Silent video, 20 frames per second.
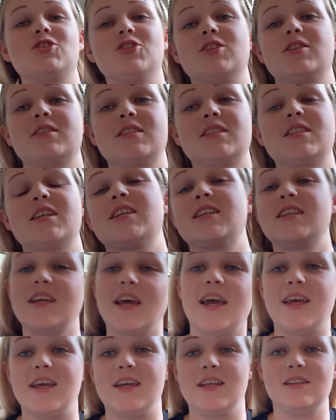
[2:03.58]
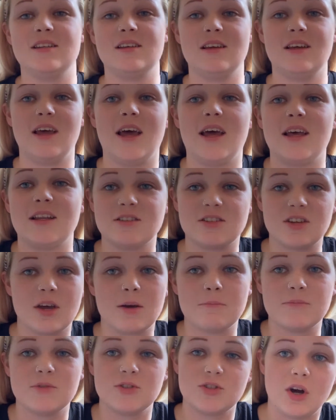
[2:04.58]
just get in
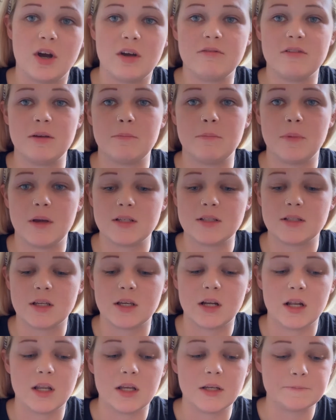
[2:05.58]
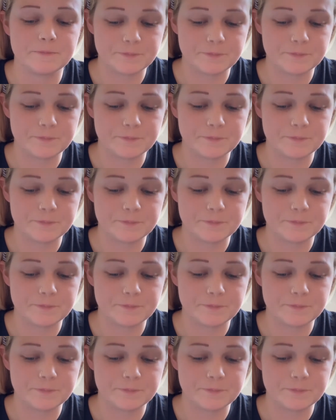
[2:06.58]
and dive in, basically.